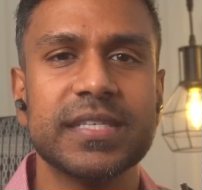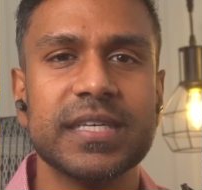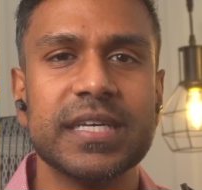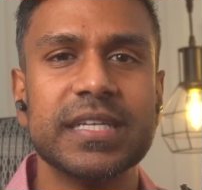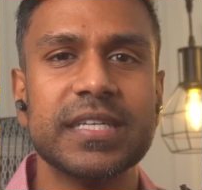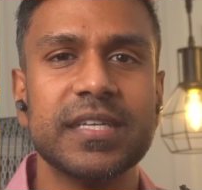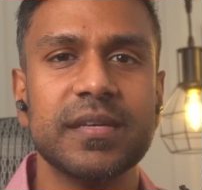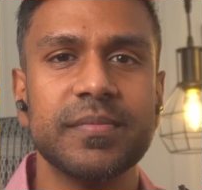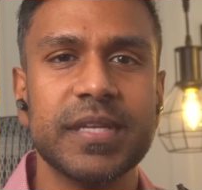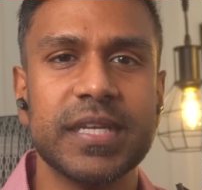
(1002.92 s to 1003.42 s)

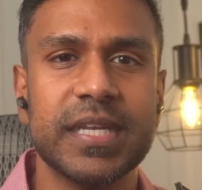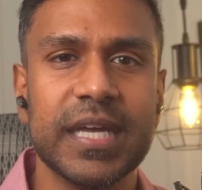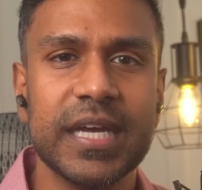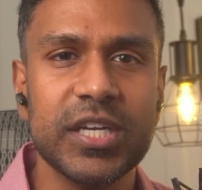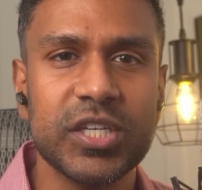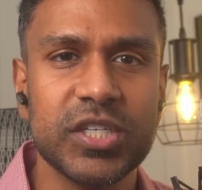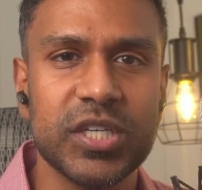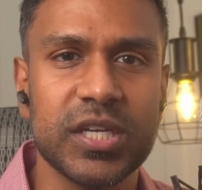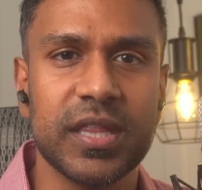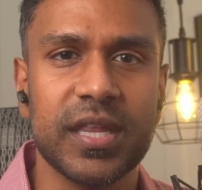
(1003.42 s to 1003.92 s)

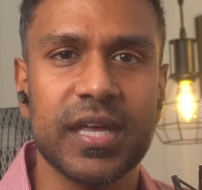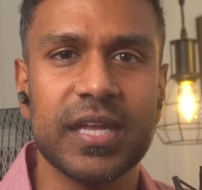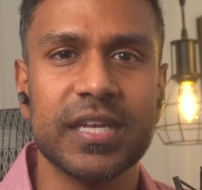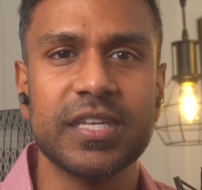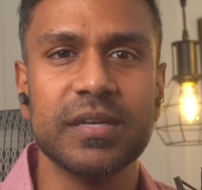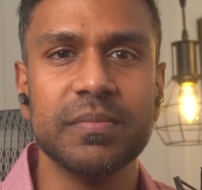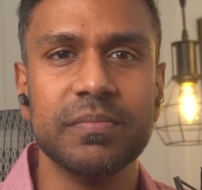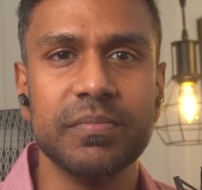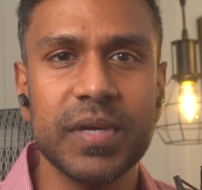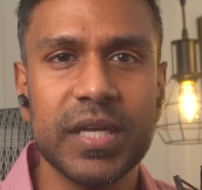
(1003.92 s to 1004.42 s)
intimidation then
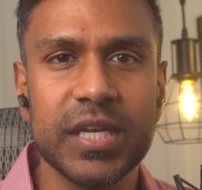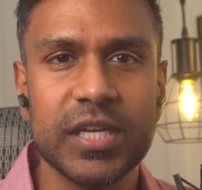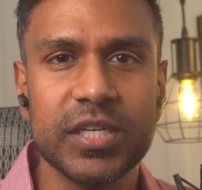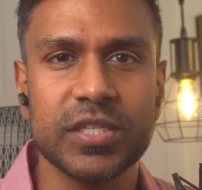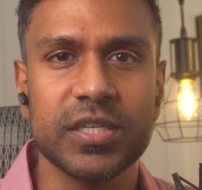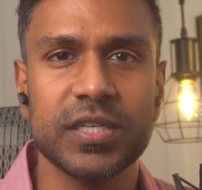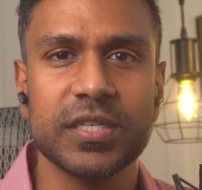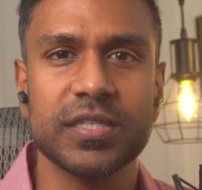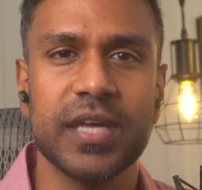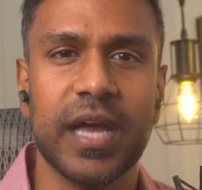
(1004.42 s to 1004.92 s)

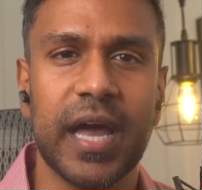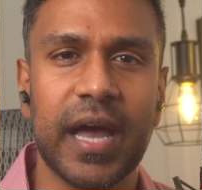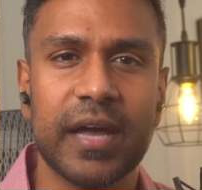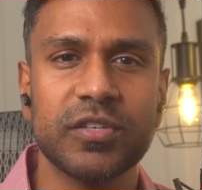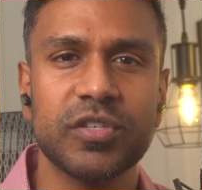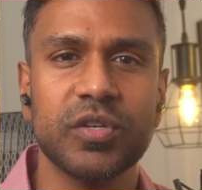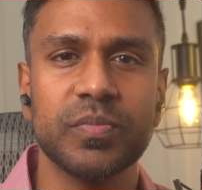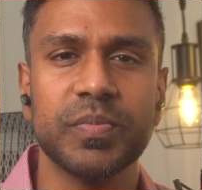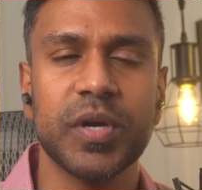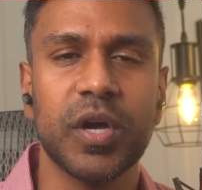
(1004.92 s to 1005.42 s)
diminishes as
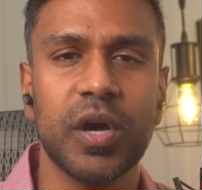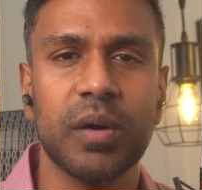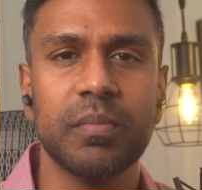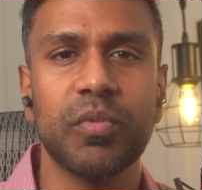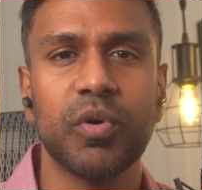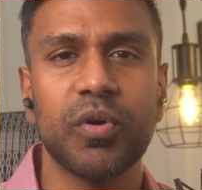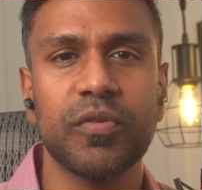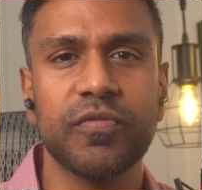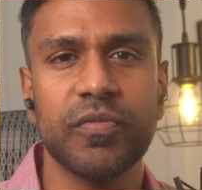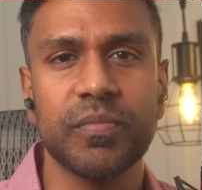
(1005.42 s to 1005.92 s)
you become
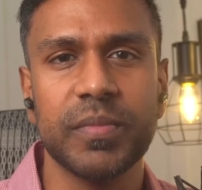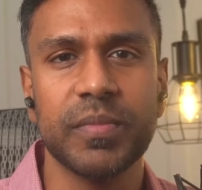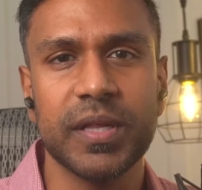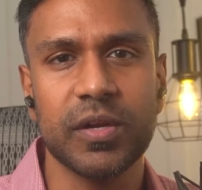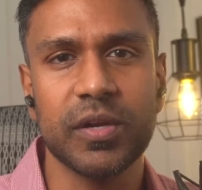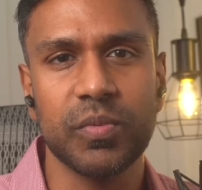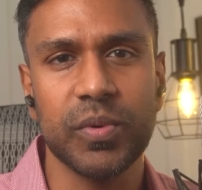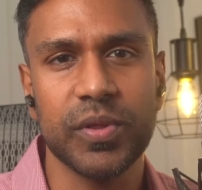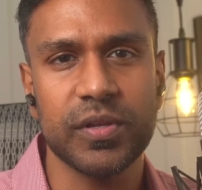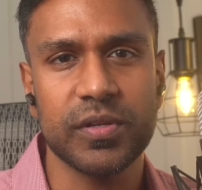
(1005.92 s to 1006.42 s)
more
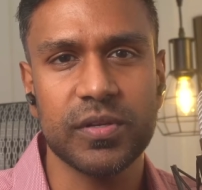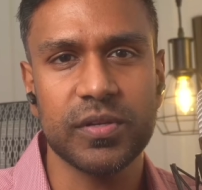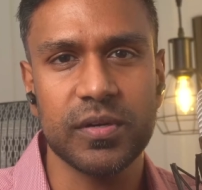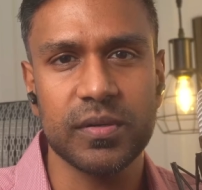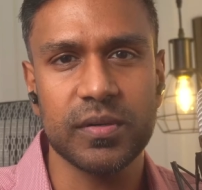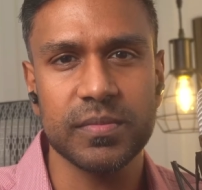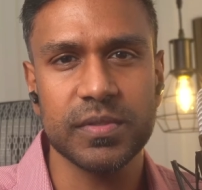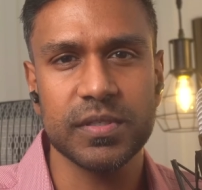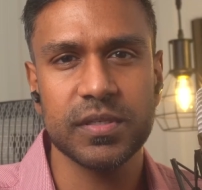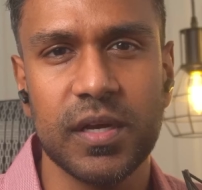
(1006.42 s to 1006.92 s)
familiar with the
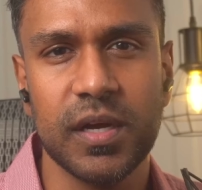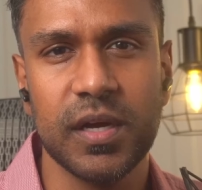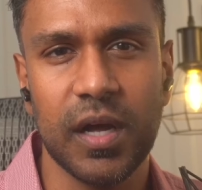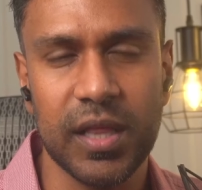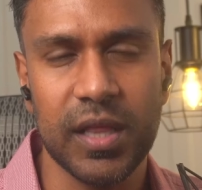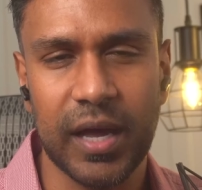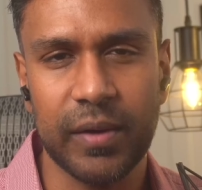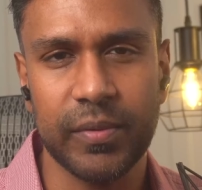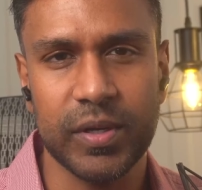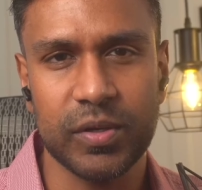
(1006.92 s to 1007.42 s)
terms,
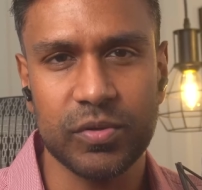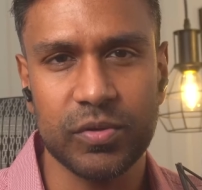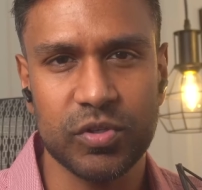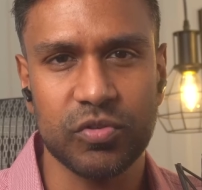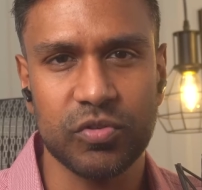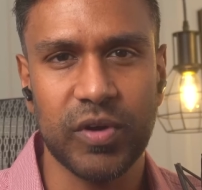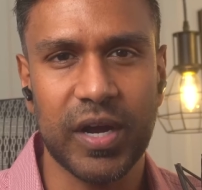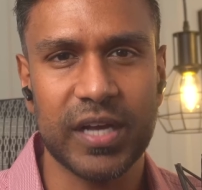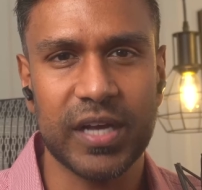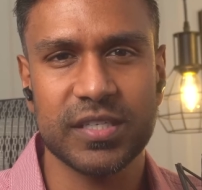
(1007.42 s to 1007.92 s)
allowing you to
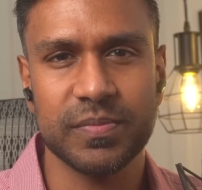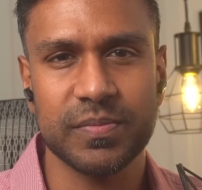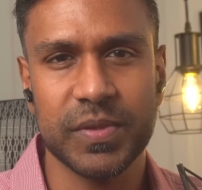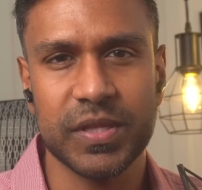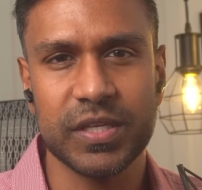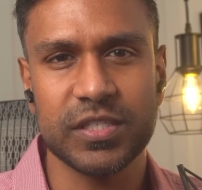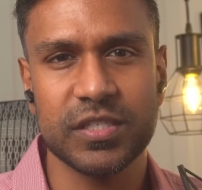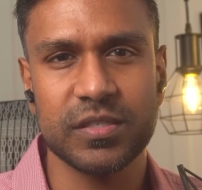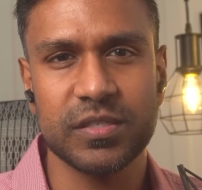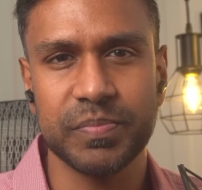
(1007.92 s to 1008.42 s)
grasp the
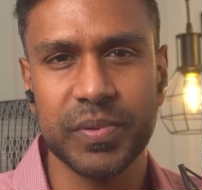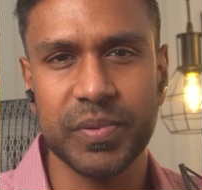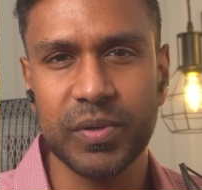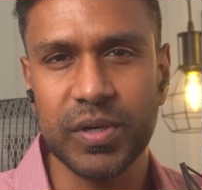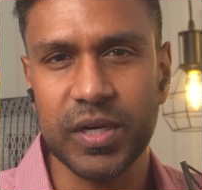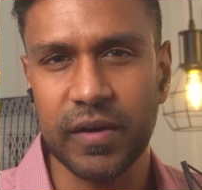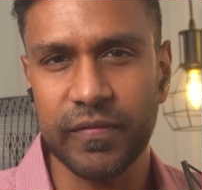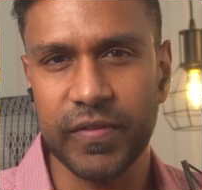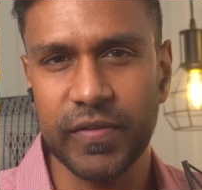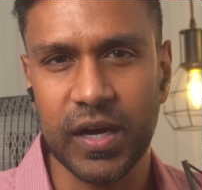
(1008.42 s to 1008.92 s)
spirit
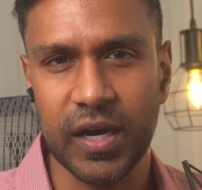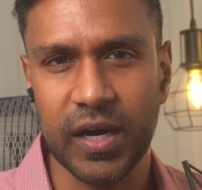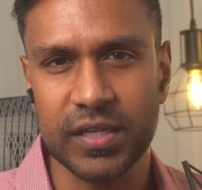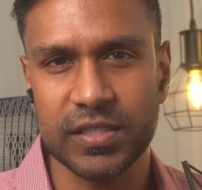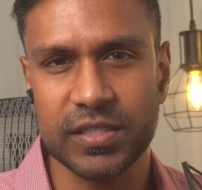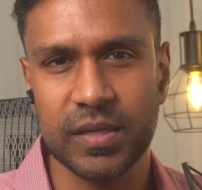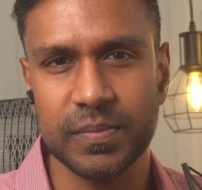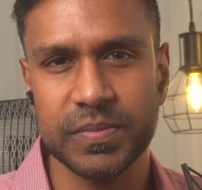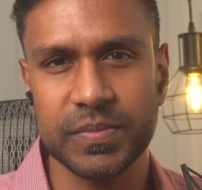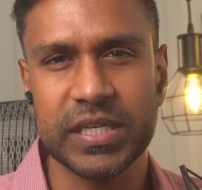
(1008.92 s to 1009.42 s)
of the
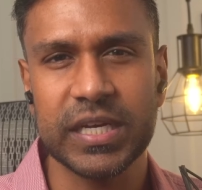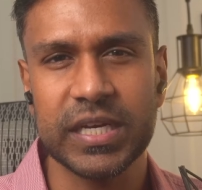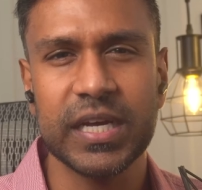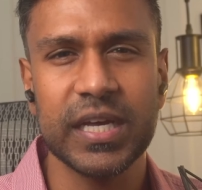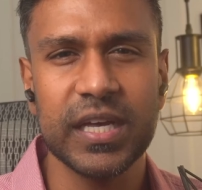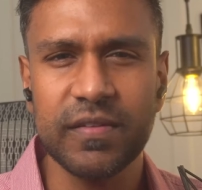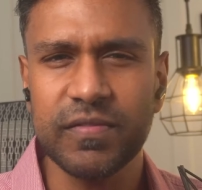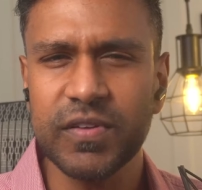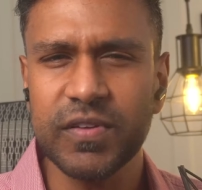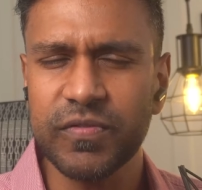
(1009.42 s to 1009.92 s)
concepts,
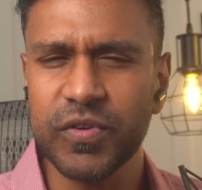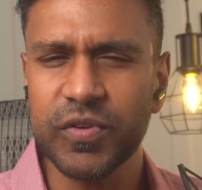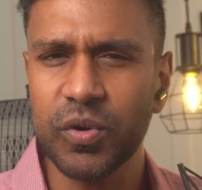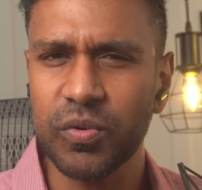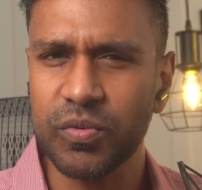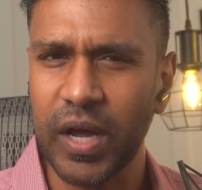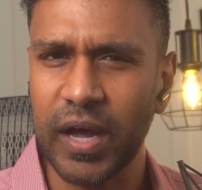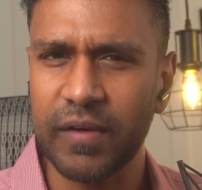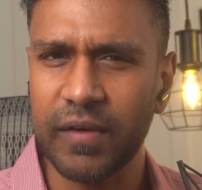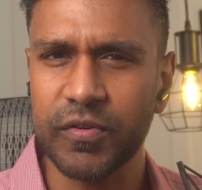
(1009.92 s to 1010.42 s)
even if you don't
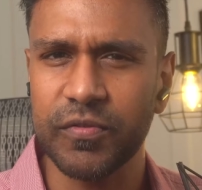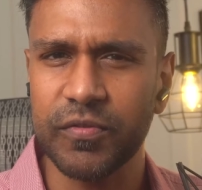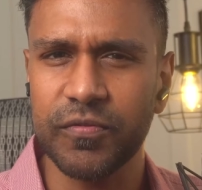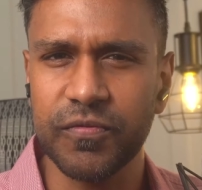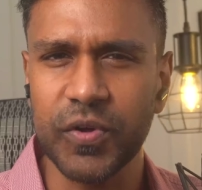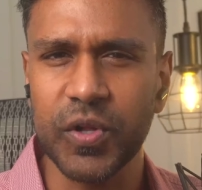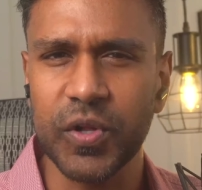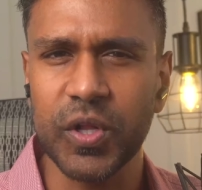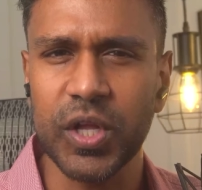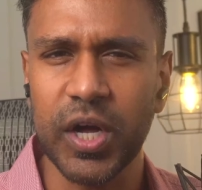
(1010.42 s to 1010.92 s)
have a
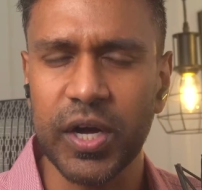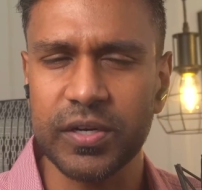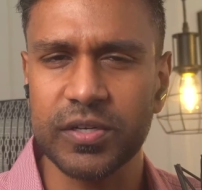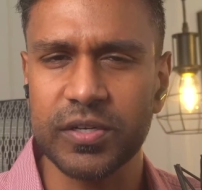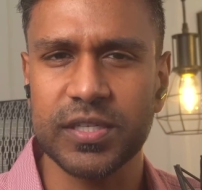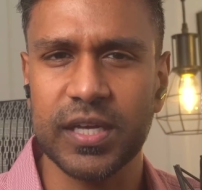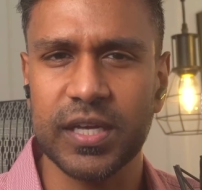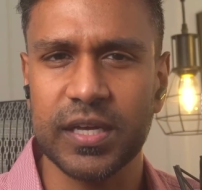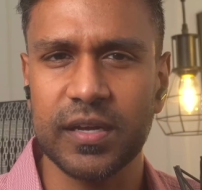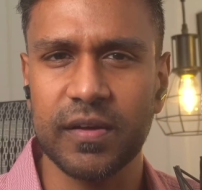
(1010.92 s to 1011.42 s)
full
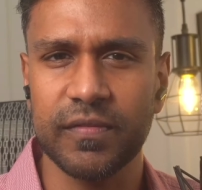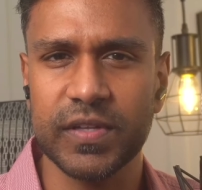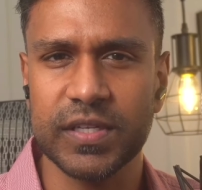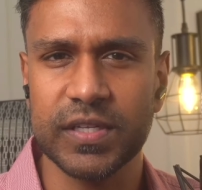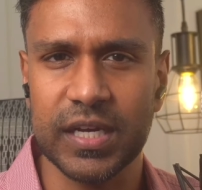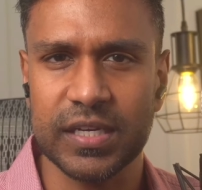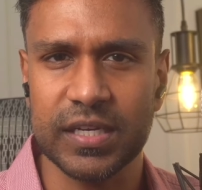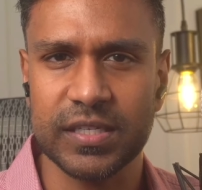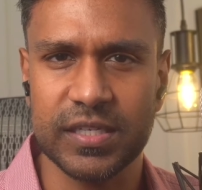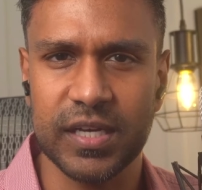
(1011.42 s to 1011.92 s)
understanding of the
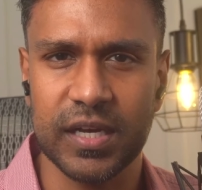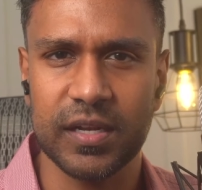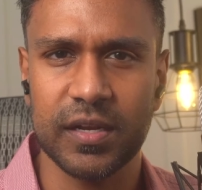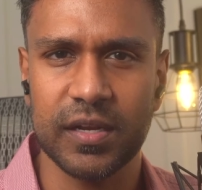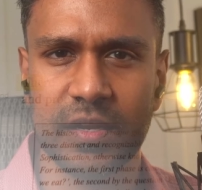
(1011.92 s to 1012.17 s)
text yet.